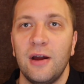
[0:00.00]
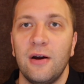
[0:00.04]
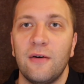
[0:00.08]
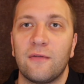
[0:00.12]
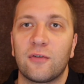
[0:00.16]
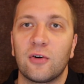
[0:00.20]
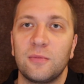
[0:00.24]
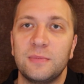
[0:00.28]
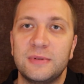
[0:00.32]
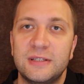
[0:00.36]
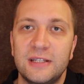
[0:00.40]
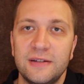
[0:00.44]

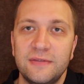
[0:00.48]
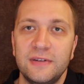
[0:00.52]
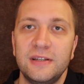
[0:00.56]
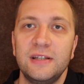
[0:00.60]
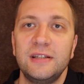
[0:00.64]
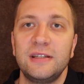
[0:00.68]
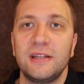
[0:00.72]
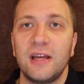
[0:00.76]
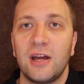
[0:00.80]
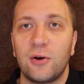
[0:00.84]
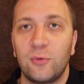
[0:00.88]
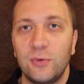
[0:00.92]
from
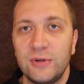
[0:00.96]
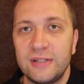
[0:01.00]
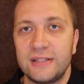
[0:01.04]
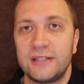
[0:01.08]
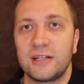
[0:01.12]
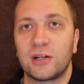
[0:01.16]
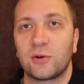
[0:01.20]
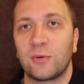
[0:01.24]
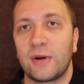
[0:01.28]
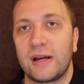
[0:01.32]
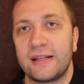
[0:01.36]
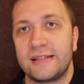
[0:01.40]
Dividend
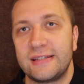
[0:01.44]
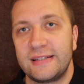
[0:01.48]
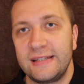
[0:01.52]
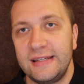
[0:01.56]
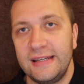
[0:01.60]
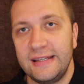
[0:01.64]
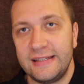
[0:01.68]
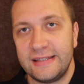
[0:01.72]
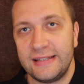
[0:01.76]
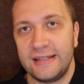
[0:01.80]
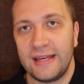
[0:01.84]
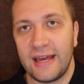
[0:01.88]
Aristocrats
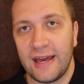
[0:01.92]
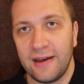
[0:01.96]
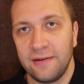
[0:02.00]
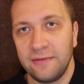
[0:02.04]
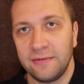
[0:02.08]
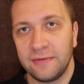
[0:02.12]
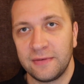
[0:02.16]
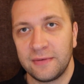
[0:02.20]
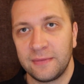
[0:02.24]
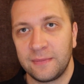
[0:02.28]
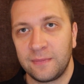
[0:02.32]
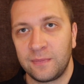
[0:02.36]

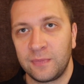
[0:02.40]
ETF.